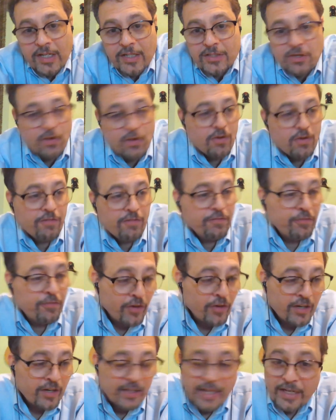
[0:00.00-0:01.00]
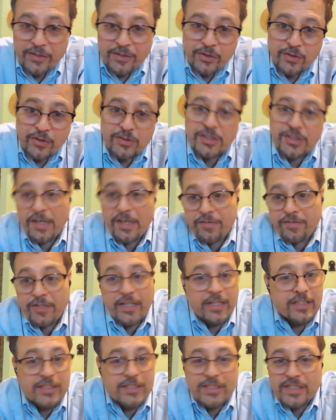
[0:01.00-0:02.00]
So for electrical
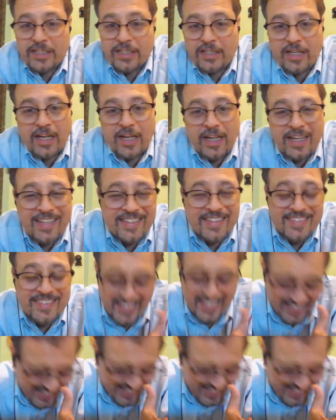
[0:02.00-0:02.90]
safety, it's still us.